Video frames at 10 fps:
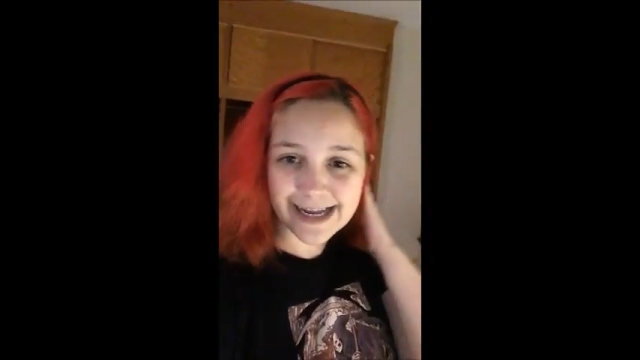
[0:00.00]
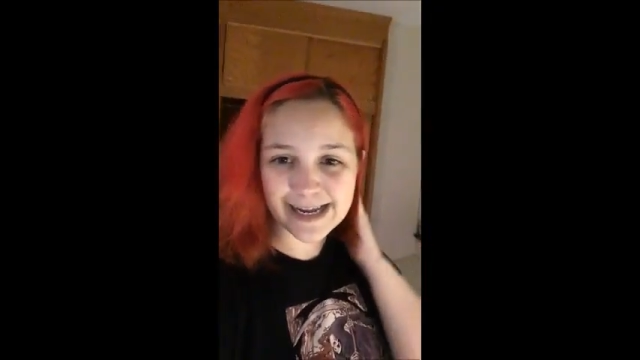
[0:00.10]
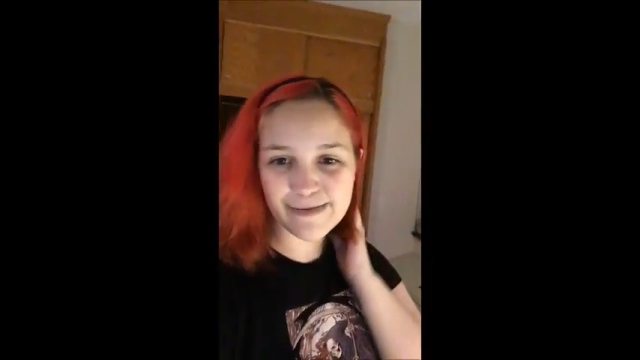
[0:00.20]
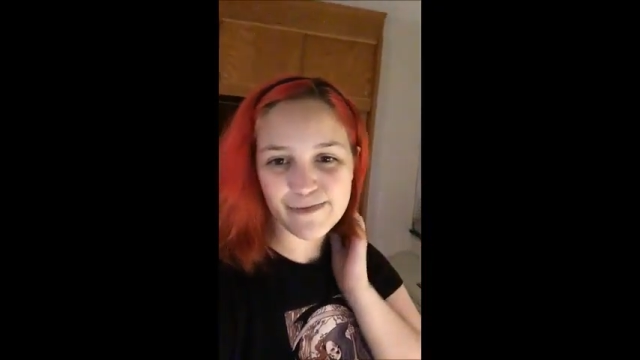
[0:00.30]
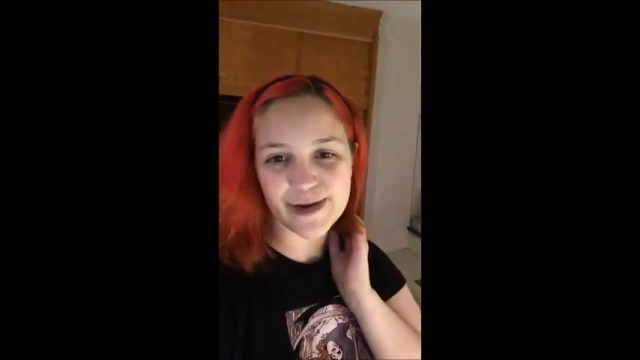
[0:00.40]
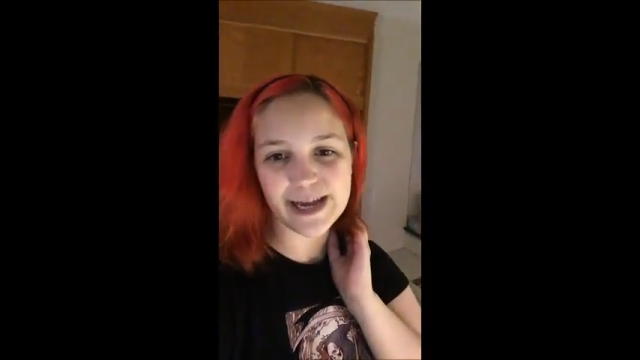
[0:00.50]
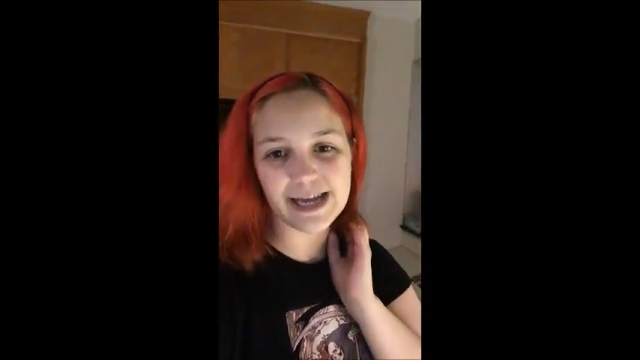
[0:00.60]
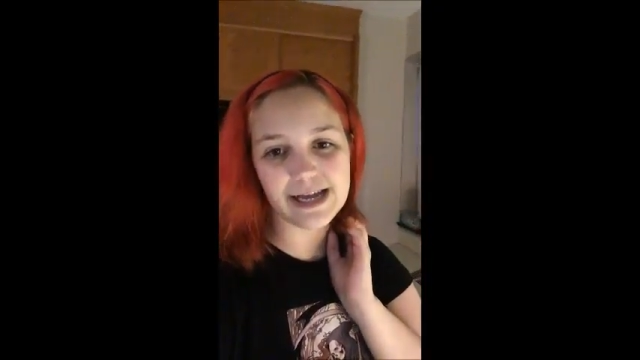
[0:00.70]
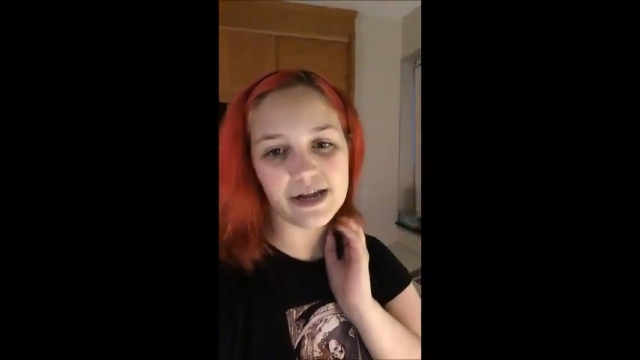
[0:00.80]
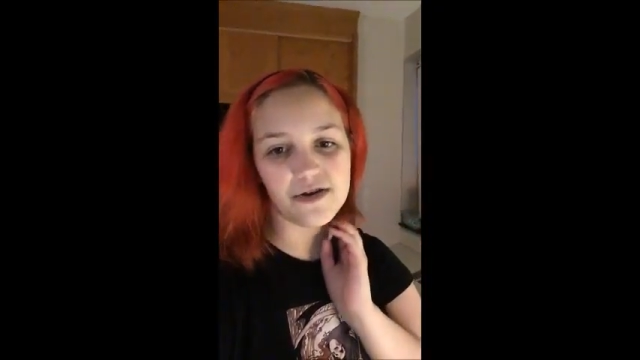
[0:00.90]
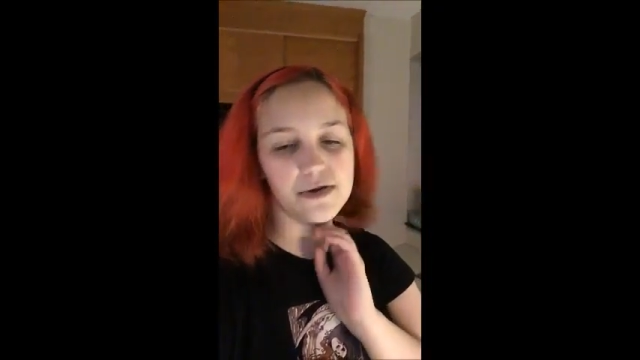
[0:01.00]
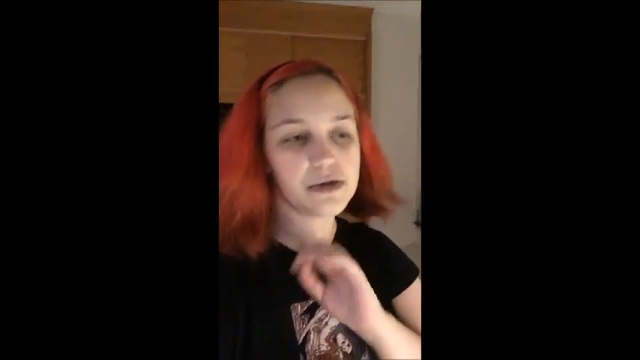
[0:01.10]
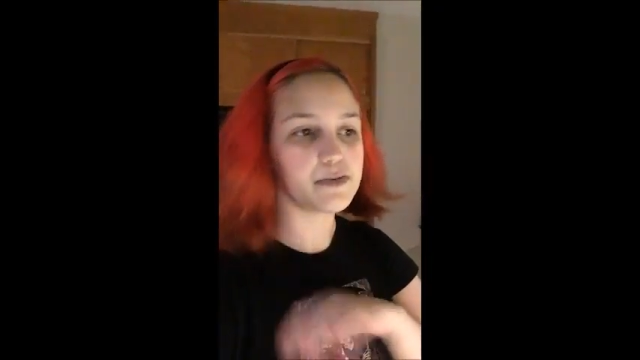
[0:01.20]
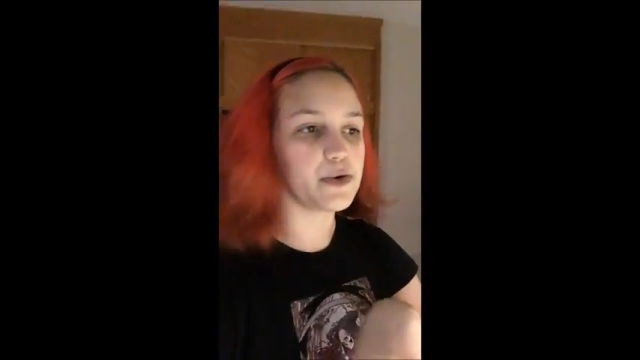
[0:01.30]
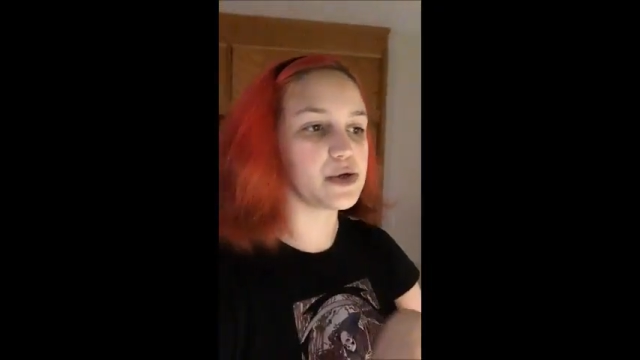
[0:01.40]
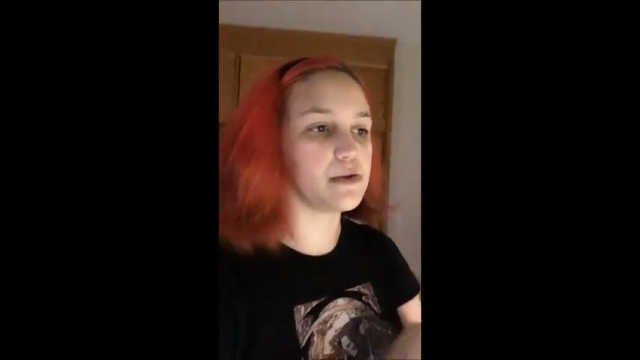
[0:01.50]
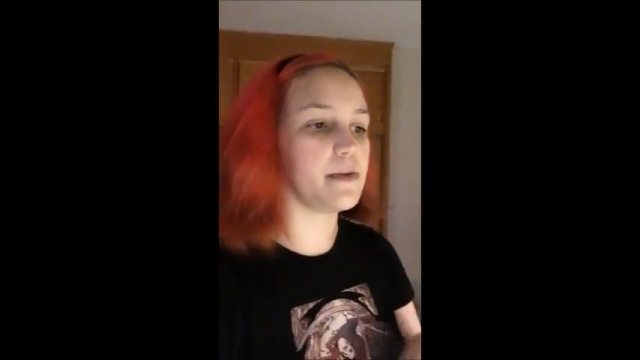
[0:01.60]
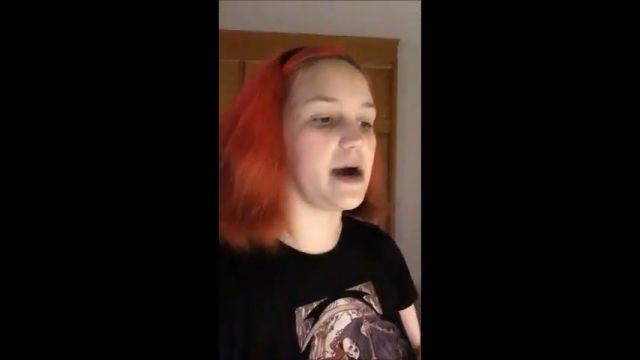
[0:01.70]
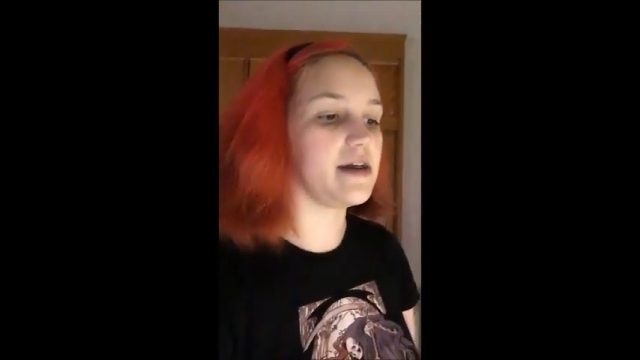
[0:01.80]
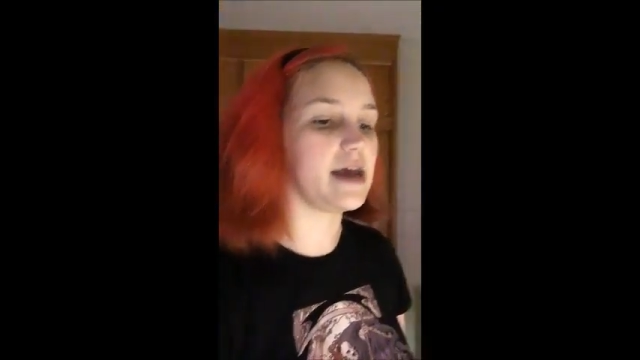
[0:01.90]
I didn't break, you know, you're supposed to
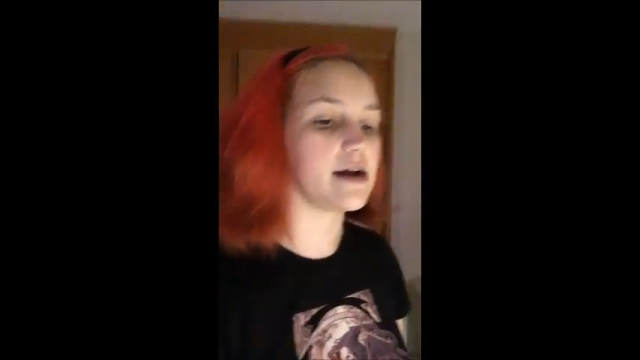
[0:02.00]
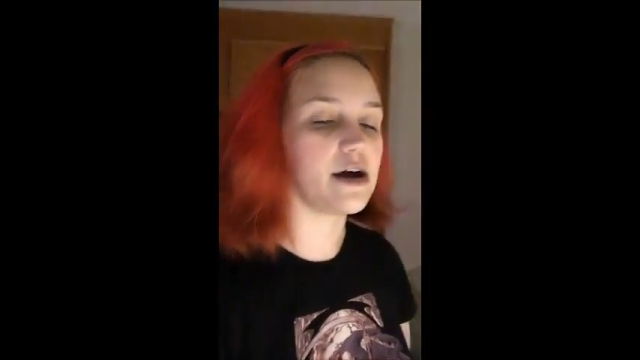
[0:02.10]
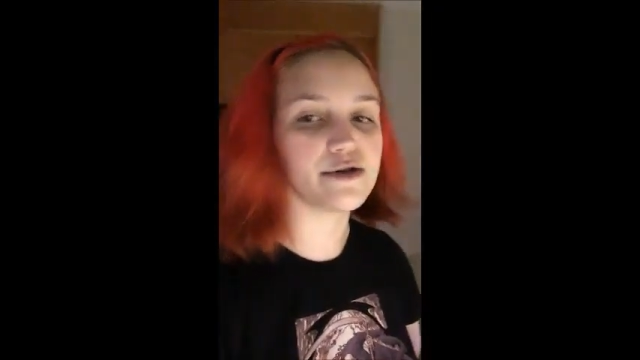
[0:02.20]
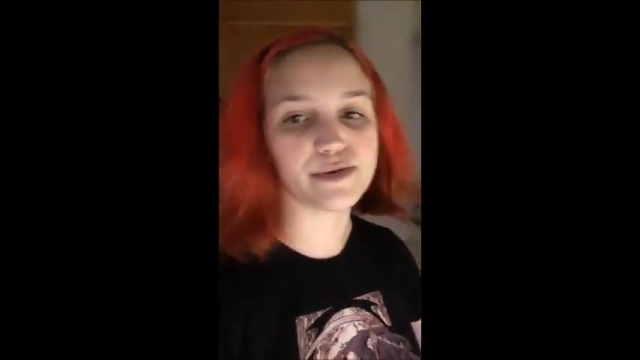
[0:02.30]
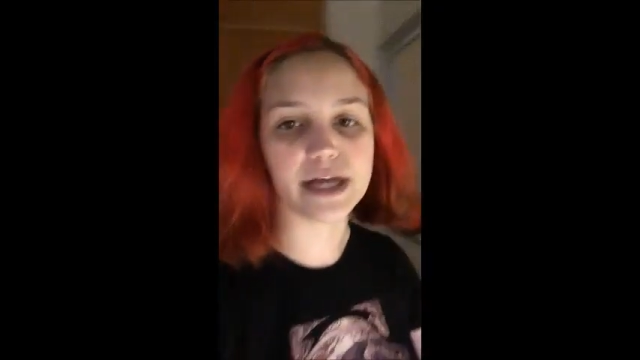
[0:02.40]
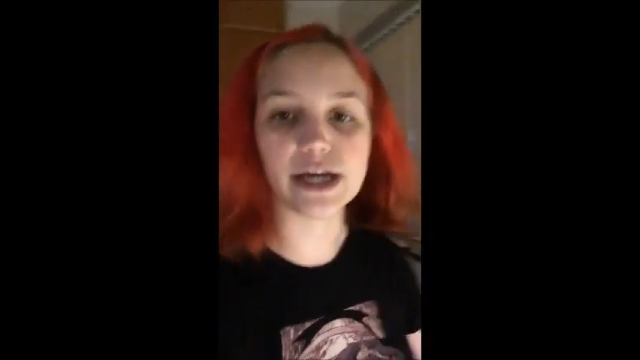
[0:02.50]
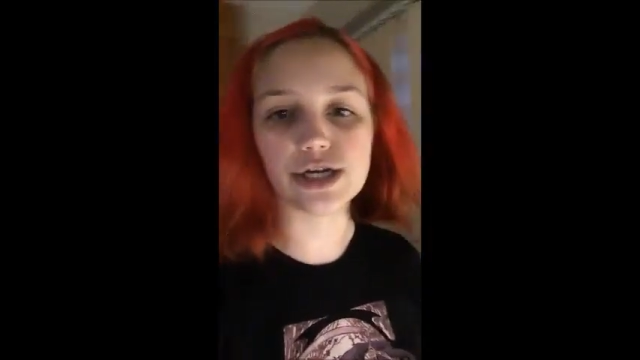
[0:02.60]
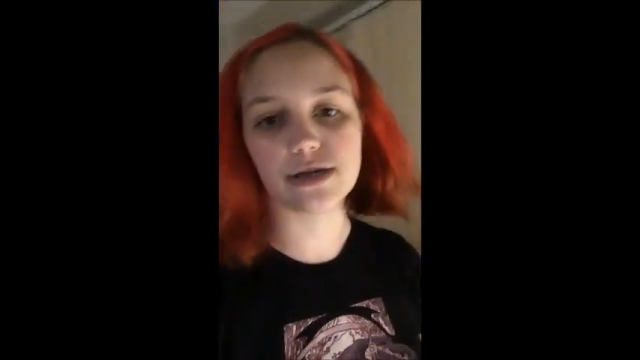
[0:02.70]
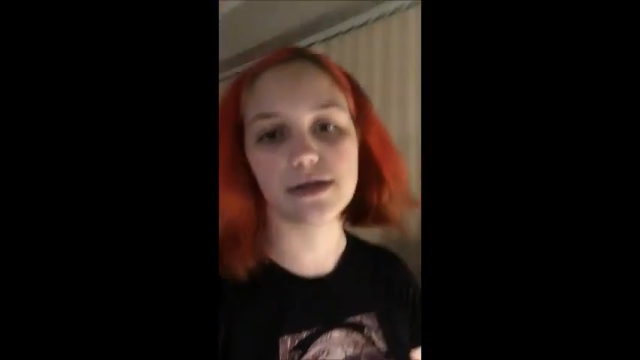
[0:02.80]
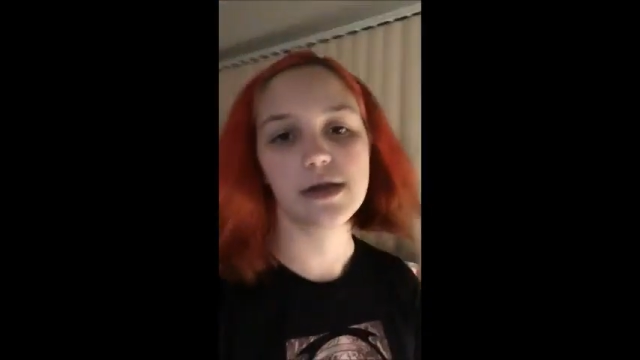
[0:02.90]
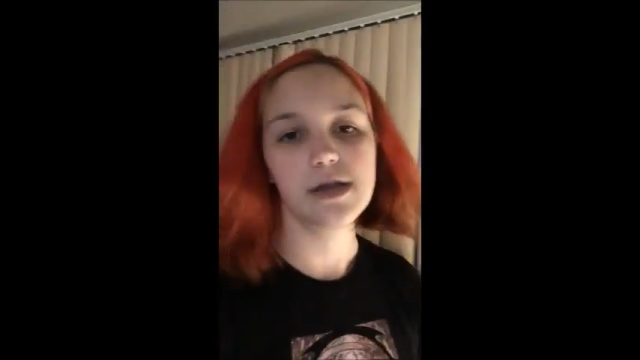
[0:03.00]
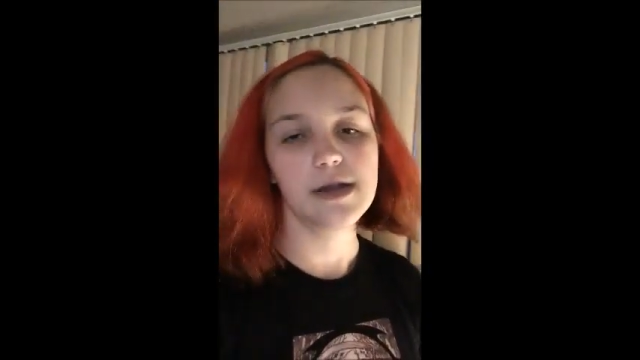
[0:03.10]
buy that color protection